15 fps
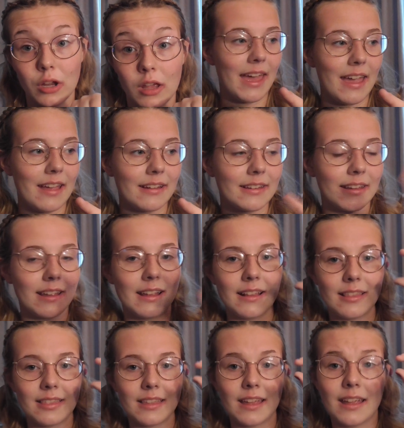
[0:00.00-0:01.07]
That,
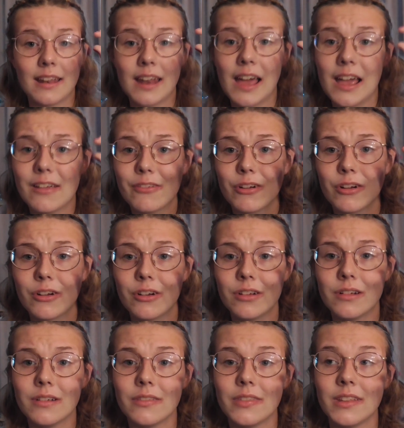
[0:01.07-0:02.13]
and then I've heard
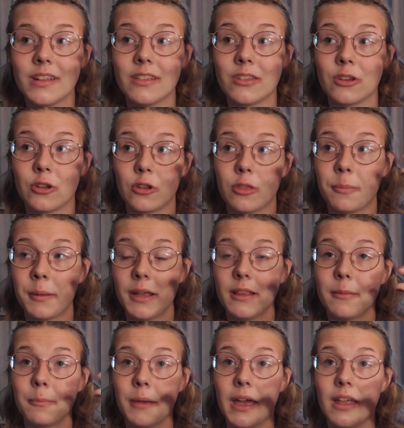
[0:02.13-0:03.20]
of these
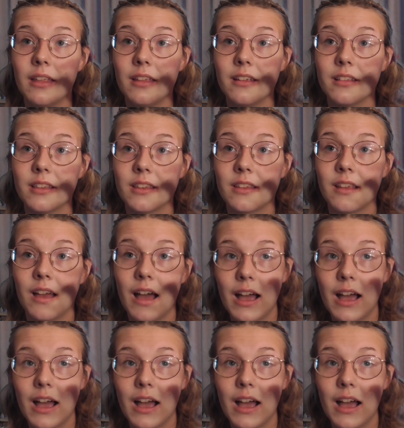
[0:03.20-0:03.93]
toothpaste palettes.